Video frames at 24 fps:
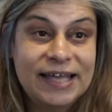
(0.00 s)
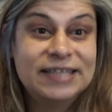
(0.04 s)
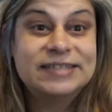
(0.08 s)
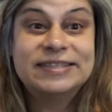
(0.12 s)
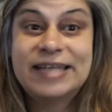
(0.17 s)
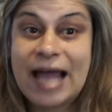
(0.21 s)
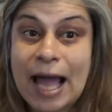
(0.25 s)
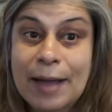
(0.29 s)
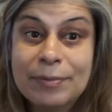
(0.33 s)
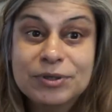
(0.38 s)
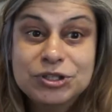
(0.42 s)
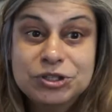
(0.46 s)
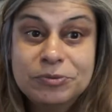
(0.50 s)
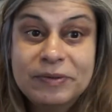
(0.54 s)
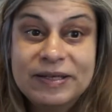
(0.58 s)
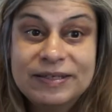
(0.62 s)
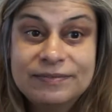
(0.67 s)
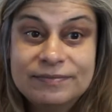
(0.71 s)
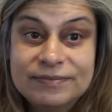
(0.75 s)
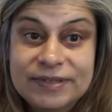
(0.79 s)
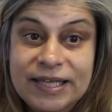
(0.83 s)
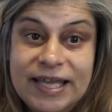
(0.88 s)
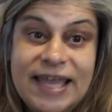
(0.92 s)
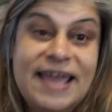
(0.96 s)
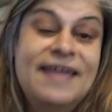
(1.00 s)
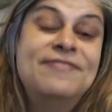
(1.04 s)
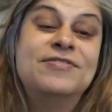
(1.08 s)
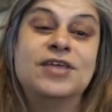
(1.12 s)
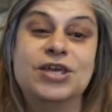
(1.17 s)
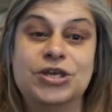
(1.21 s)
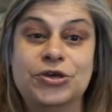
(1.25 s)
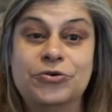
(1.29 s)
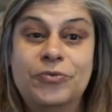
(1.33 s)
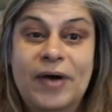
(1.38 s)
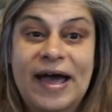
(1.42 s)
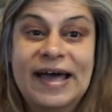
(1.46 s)
establishment in
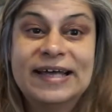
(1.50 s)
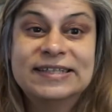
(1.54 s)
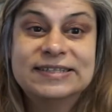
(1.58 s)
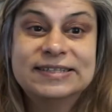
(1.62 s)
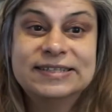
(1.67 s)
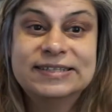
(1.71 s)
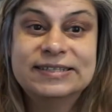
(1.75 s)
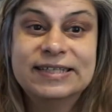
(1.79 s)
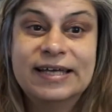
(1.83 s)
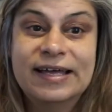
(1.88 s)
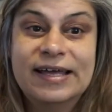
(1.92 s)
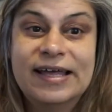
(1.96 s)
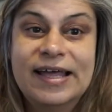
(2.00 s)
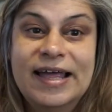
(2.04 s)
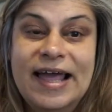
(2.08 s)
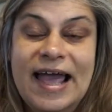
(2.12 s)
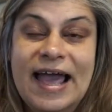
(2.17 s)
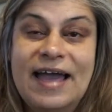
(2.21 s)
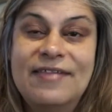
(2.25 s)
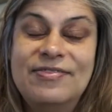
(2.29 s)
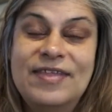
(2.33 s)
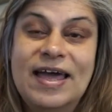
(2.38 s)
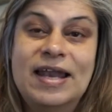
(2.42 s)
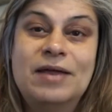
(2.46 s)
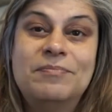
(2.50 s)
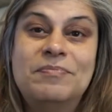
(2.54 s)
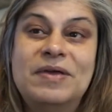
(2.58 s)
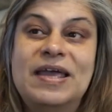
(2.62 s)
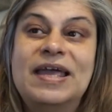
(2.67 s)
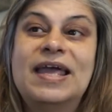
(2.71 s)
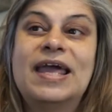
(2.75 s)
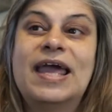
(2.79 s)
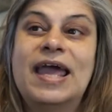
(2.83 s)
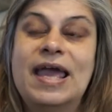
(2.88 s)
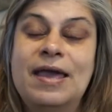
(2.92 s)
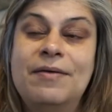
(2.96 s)
the U.S., and then it
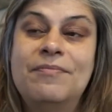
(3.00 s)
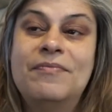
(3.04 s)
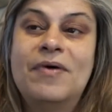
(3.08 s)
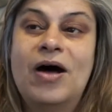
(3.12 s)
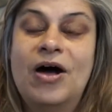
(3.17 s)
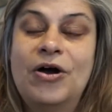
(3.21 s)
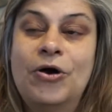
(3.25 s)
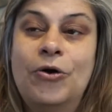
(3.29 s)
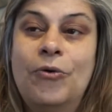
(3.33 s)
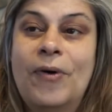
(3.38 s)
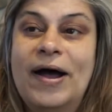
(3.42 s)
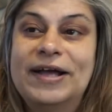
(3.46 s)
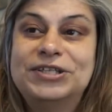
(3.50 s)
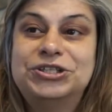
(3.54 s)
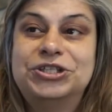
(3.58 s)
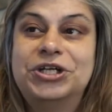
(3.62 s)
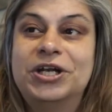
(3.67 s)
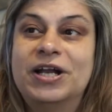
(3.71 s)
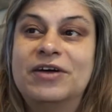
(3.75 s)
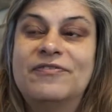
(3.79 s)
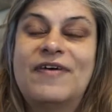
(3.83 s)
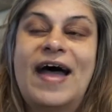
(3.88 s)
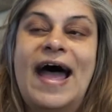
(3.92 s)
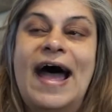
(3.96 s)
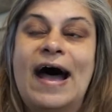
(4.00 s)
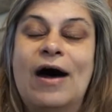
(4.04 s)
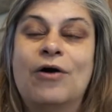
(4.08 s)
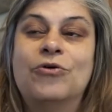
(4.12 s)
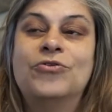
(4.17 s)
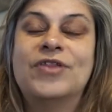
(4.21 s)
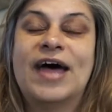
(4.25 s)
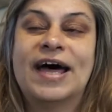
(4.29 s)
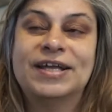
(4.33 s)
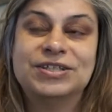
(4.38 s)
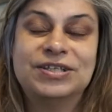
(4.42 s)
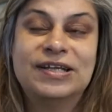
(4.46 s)
became a question of
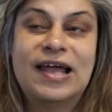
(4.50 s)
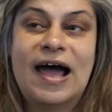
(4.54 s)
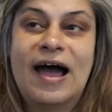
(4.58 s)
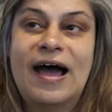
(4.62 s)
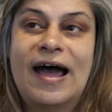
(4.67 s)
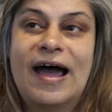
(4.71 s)
how that